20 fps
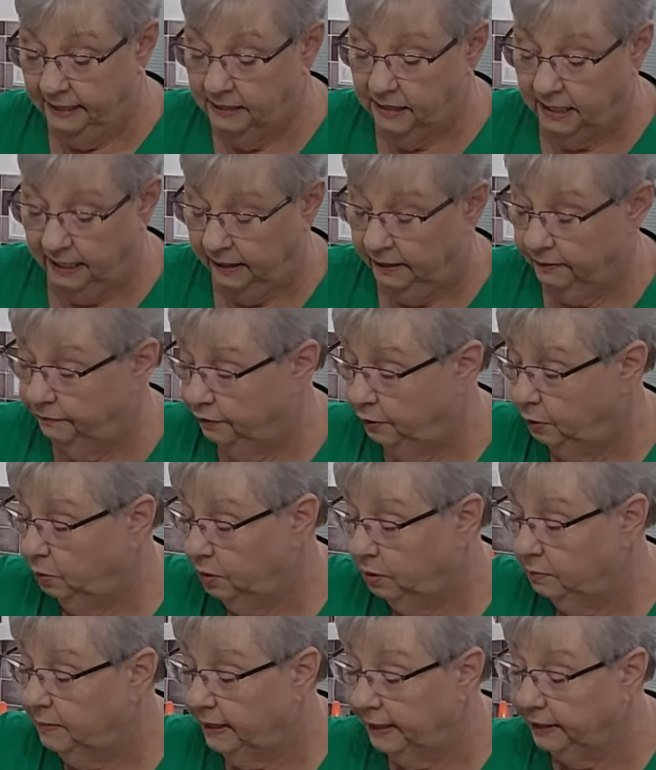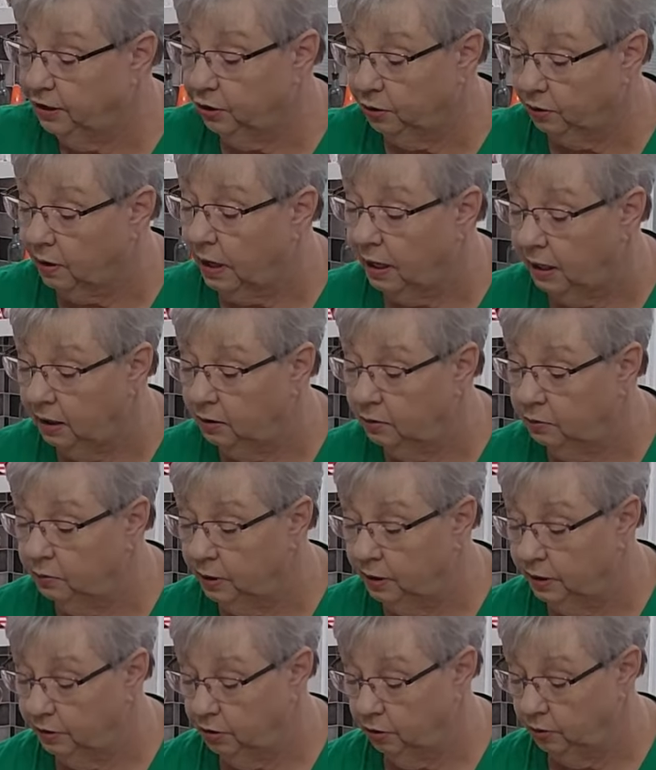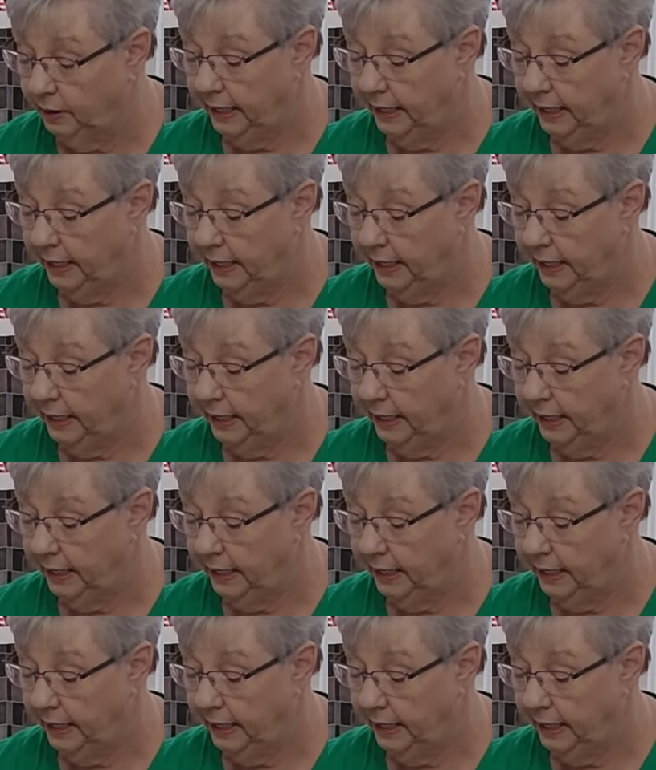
Now, if you want to make your own, you